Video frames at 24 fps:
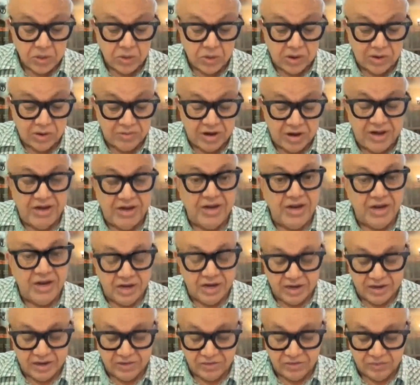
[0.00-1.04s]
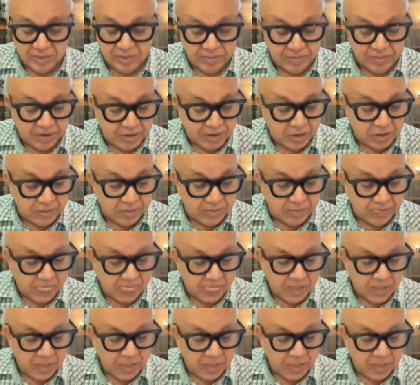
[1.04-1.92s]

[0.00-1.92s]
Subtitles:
You have 90 days from that date.